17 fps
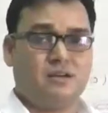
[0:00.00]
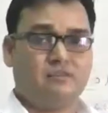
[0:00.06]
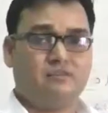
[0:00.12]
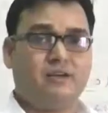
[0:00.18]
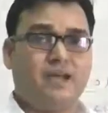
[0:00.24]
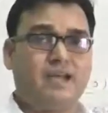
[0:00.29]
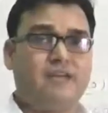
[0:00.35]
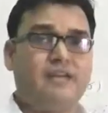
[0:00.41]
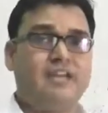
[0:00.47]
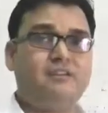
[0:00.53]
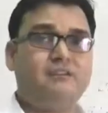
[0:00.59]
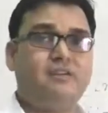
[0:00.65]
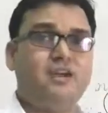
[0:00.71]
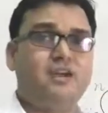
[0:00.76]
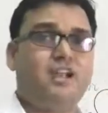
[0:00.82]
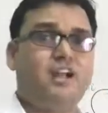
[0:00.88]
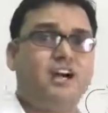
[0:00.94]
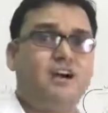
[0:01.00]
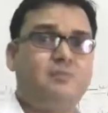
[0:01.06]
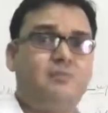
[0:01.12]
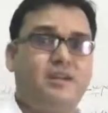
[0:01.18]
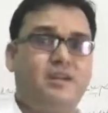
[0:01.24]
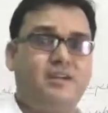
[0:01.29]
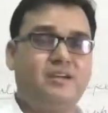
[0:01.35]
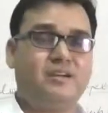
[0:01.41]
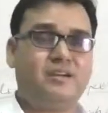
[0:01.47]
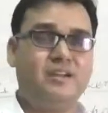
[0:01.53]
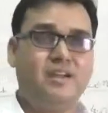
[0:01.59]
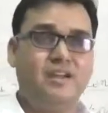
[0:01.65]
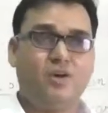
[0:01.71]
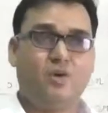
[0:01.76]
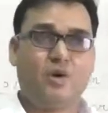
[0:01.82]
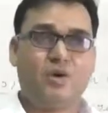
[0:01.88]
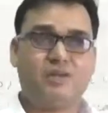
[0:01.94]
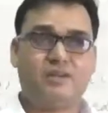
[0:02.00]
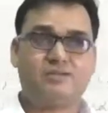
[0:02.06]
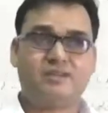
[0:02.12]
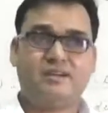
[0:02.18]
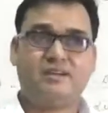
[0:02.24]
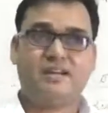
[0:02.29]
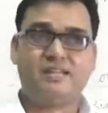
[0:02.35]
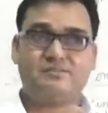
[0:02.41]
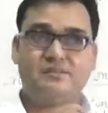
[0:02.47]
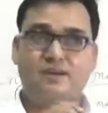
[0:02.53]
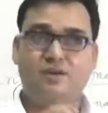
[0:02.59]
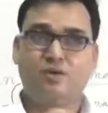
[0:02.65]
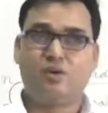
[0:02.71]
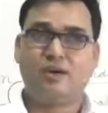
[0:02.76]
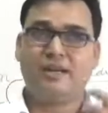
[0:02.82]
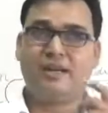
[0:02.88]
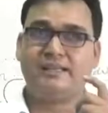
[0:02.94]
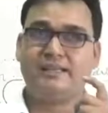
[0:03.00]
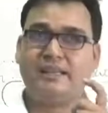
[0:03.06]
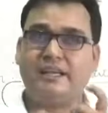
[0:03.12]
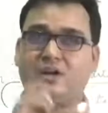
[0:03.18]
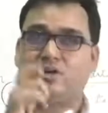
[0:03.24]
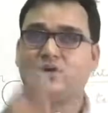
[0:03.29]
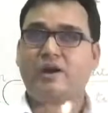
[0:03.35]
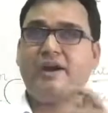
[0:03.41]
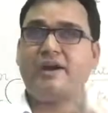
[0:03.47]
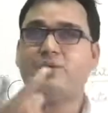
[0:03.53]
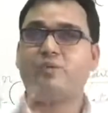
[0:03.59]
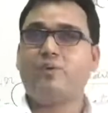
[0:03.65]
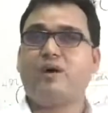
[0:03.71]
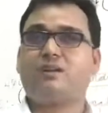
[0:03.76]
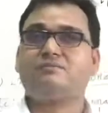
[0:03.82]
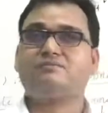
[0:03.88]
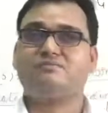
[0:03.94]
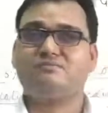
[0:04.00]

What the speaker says: When he will come here. Okay, the sentence will look like the interrogative one.